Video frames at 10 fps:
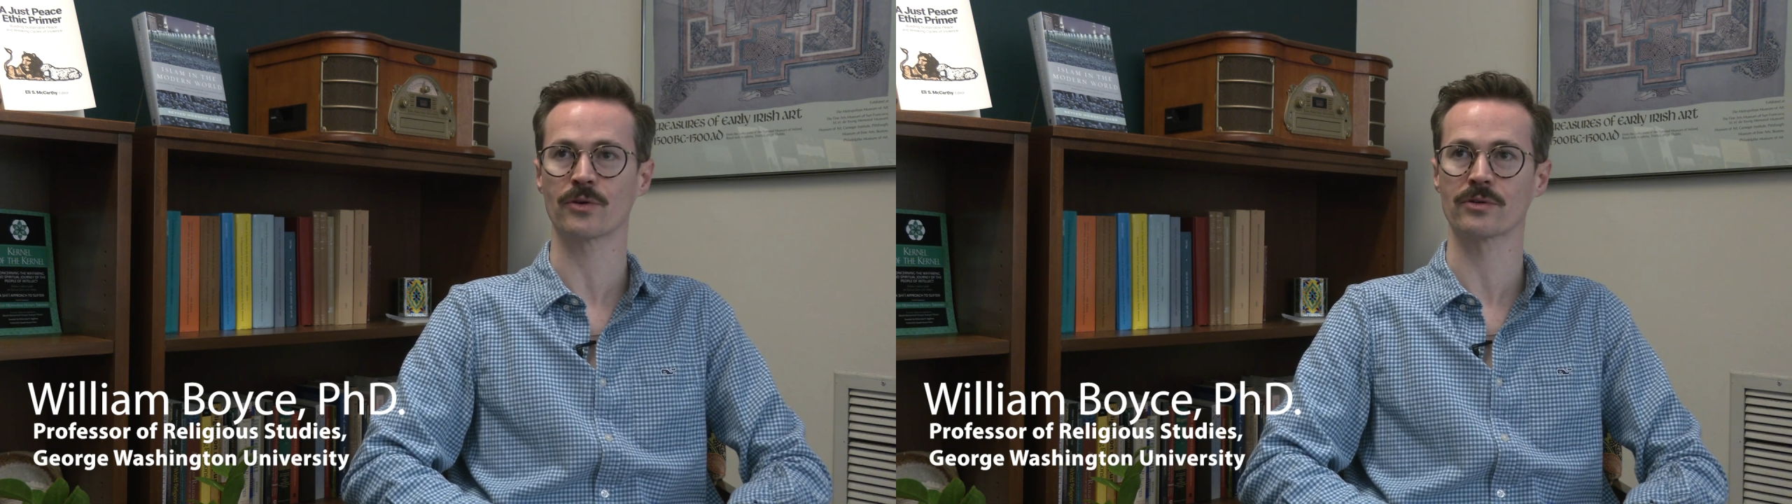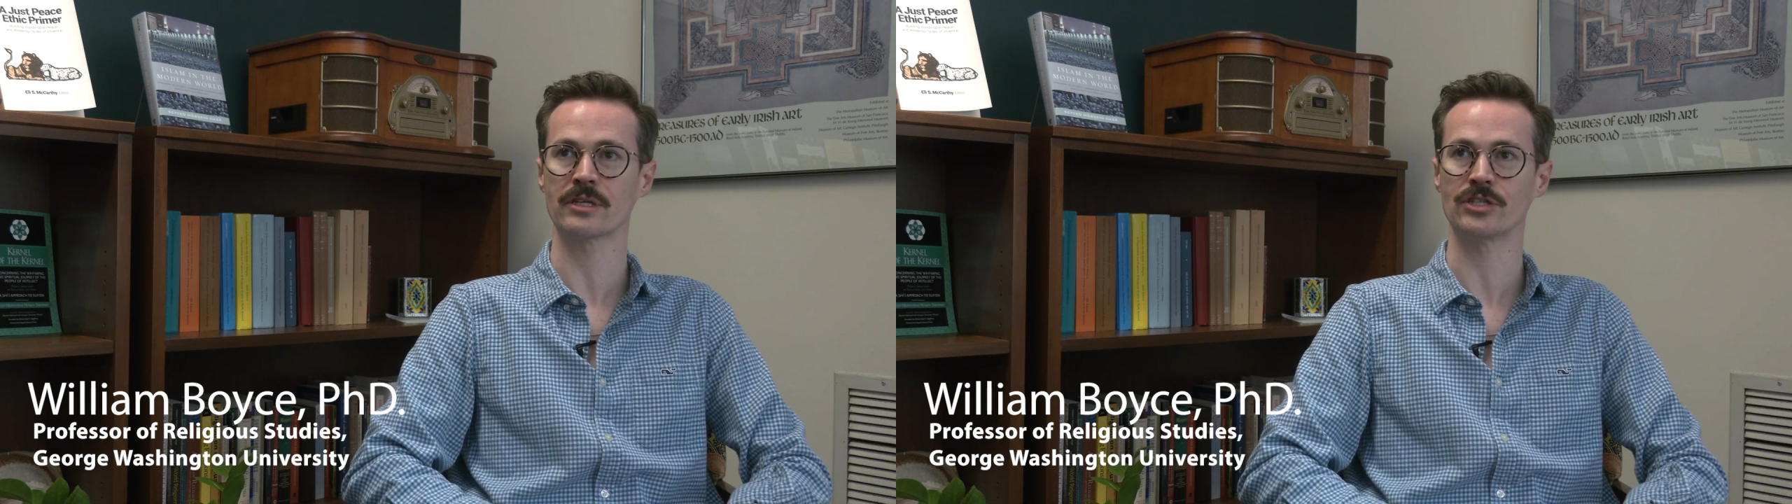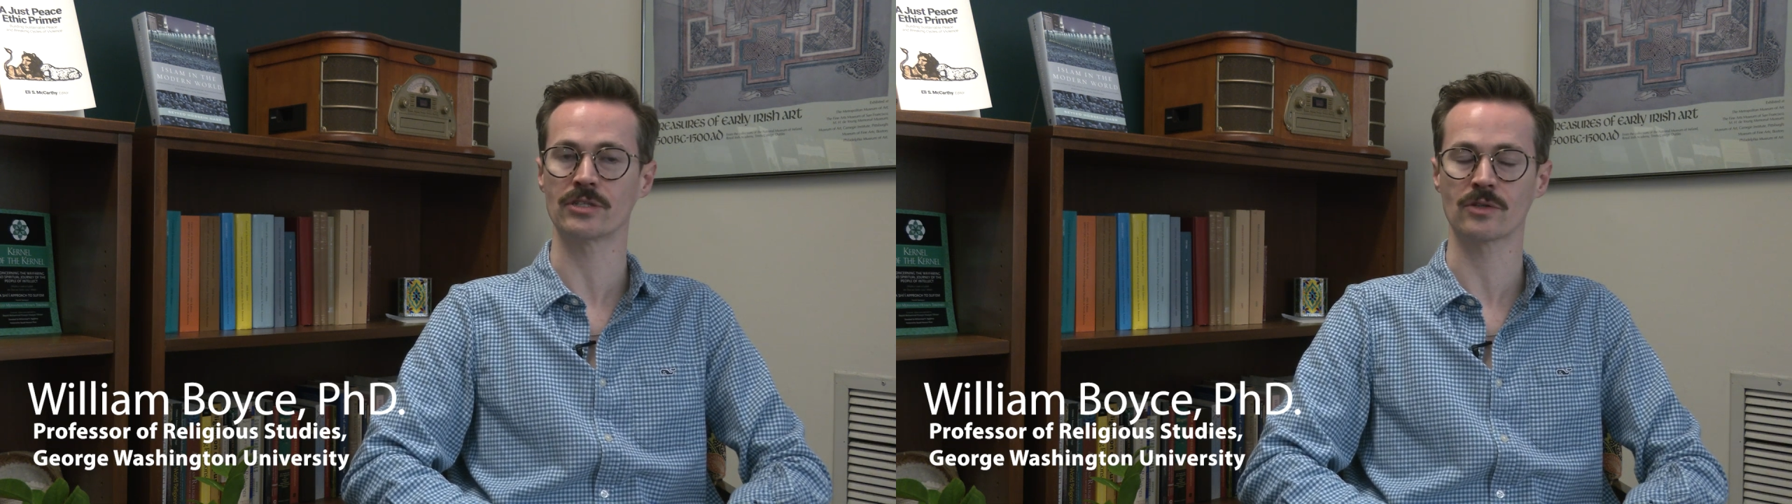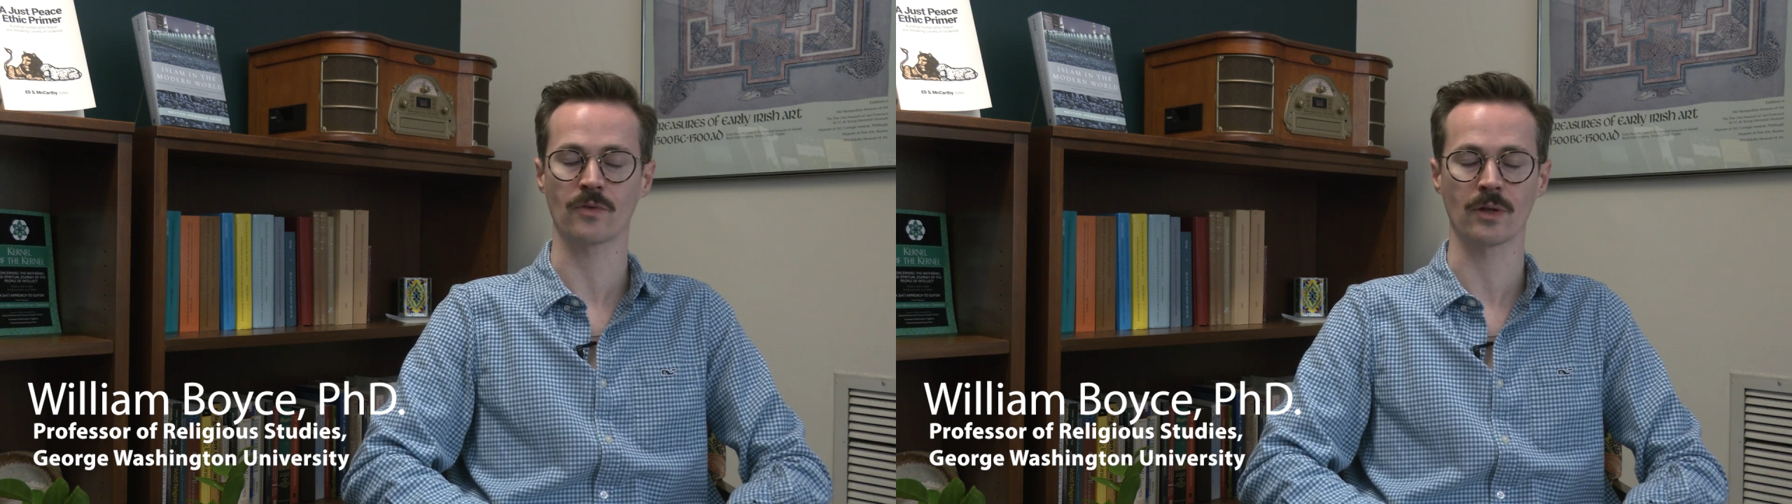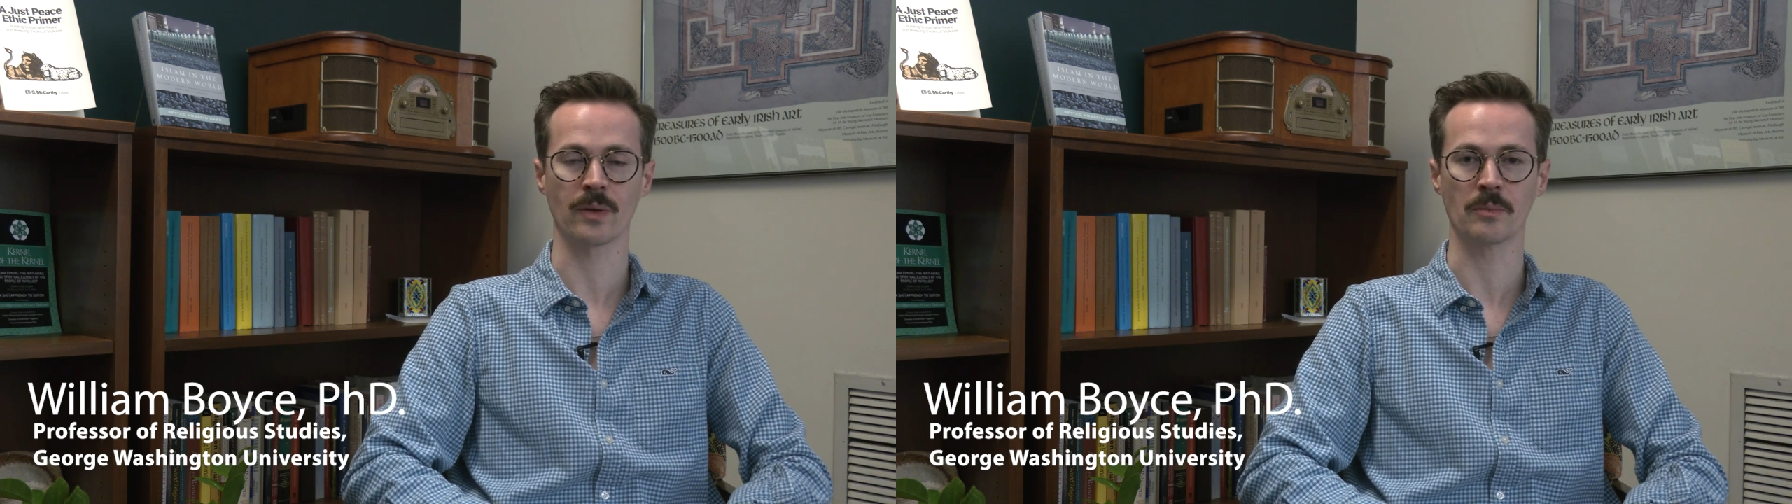early
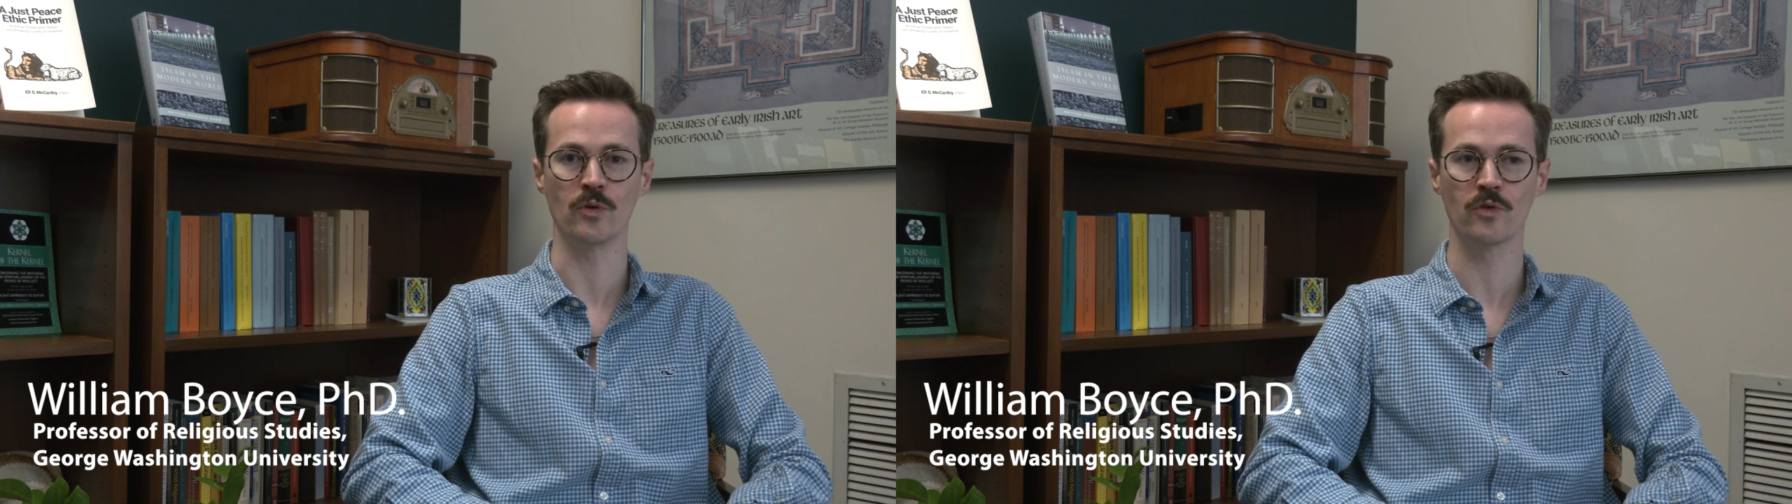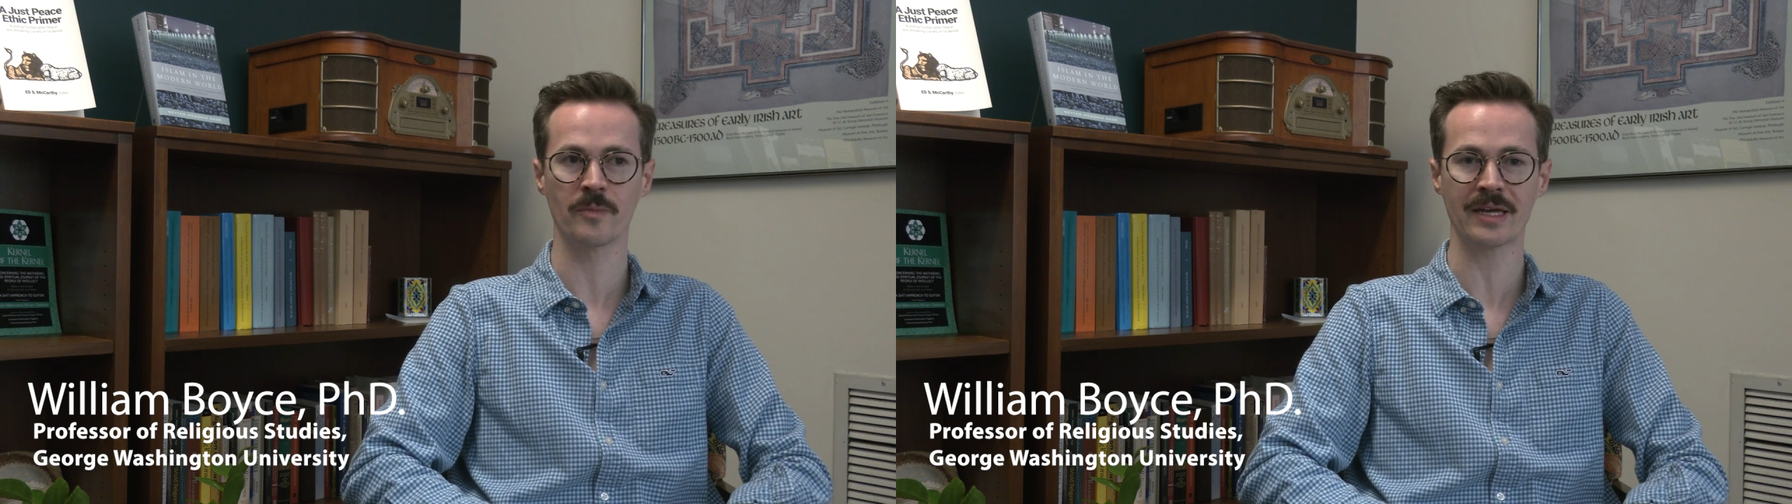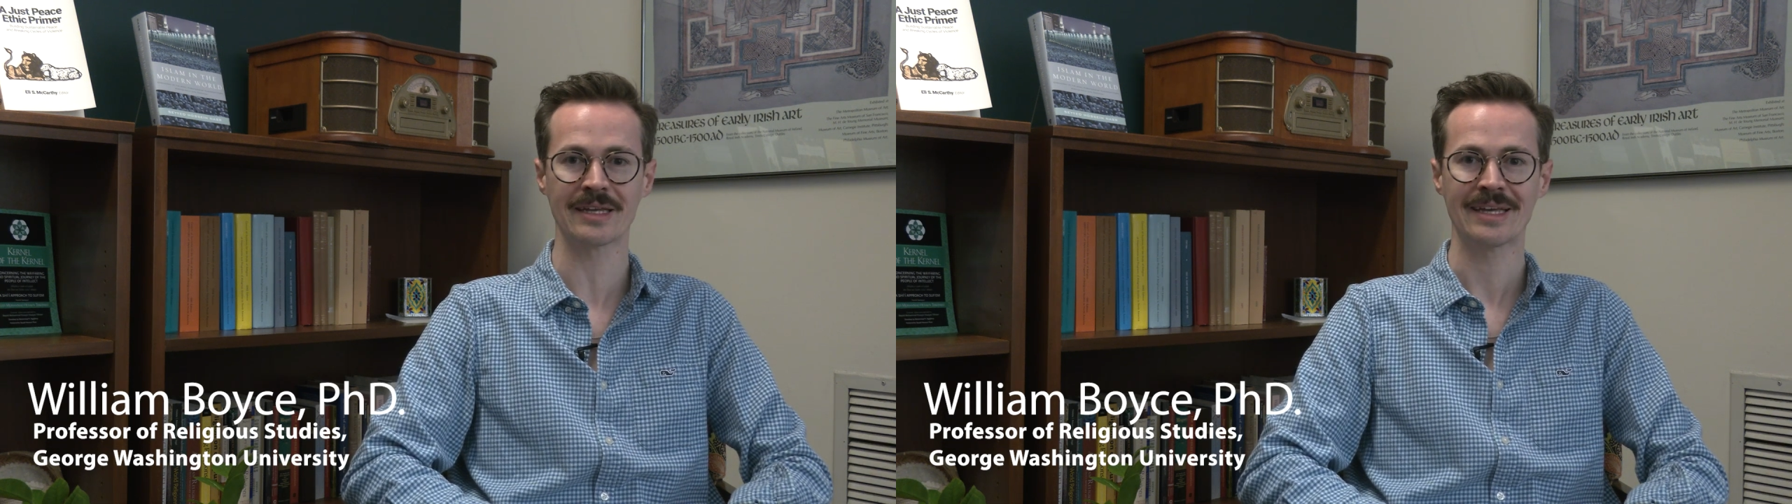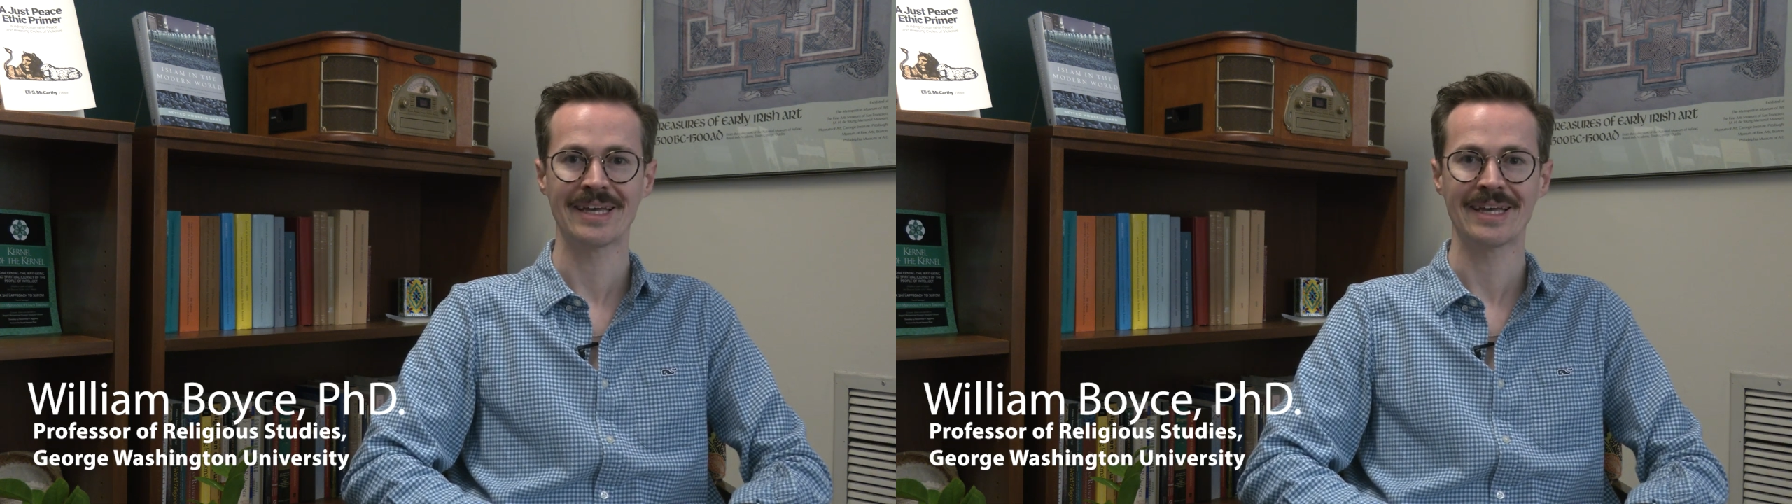Jesus-following movement,